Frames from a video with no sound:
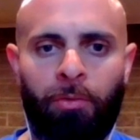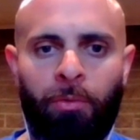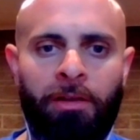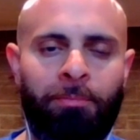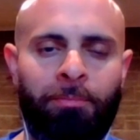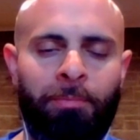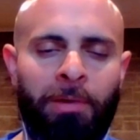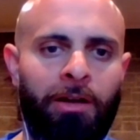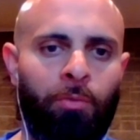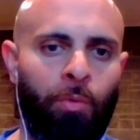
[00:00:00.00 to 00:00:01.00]
with,
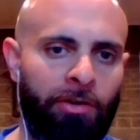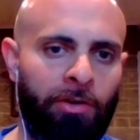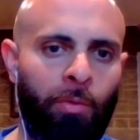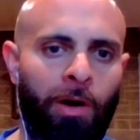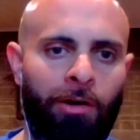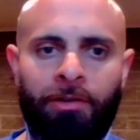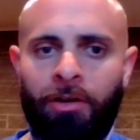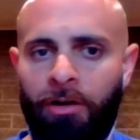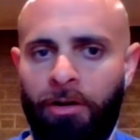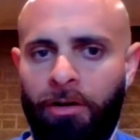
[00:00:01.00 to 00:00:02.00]
depending on where you are on the
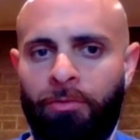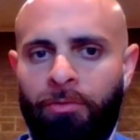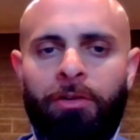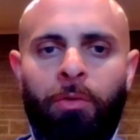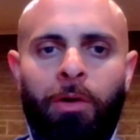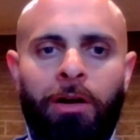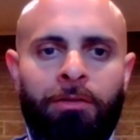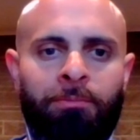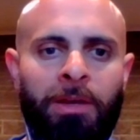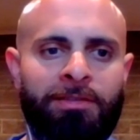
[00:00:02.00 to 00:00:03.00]
card, where you
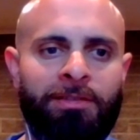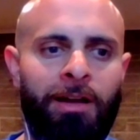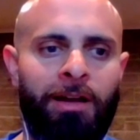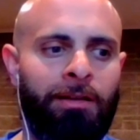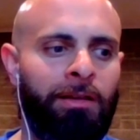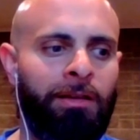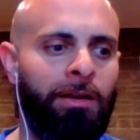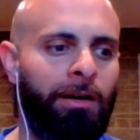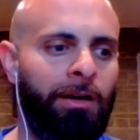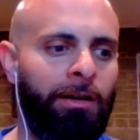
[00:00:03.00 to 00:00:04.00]
are based on
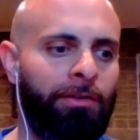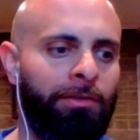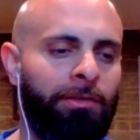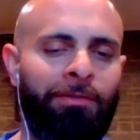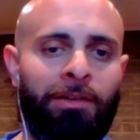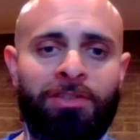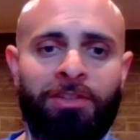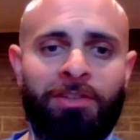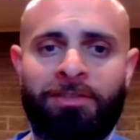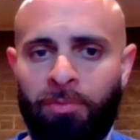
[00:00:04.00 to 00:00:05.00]
your level of
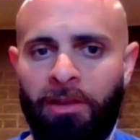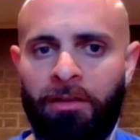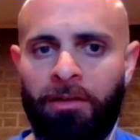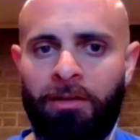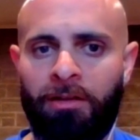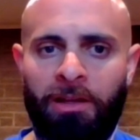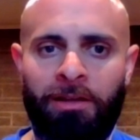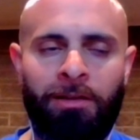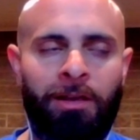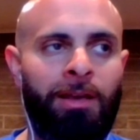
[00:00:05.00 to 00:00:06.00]
success within the
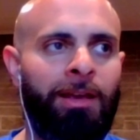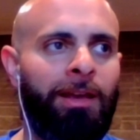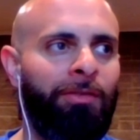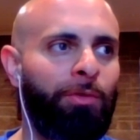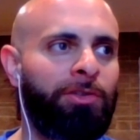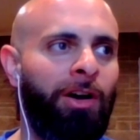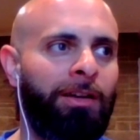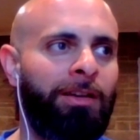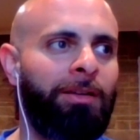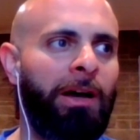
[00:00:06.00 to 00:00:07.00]
company. If we're
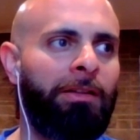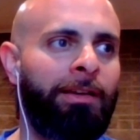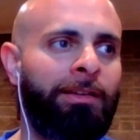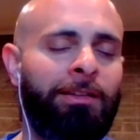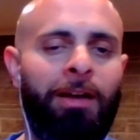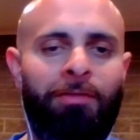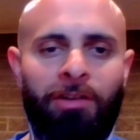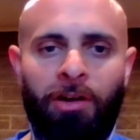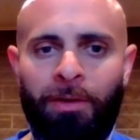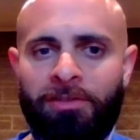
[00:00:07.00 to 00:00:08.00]
talking about like a
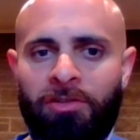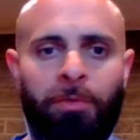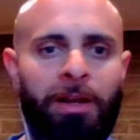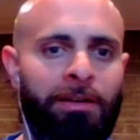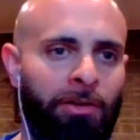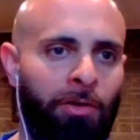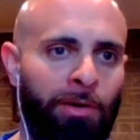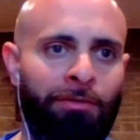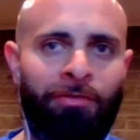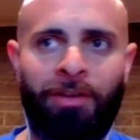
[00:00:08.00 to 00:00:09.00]
Kevin Owens or Randy
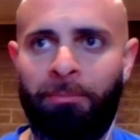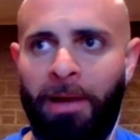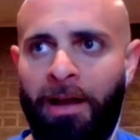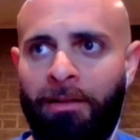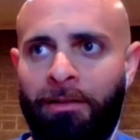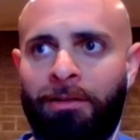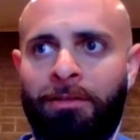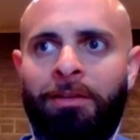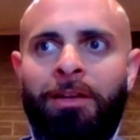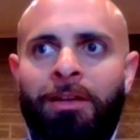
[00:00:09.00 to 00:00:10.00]
Orton, Finn Balor,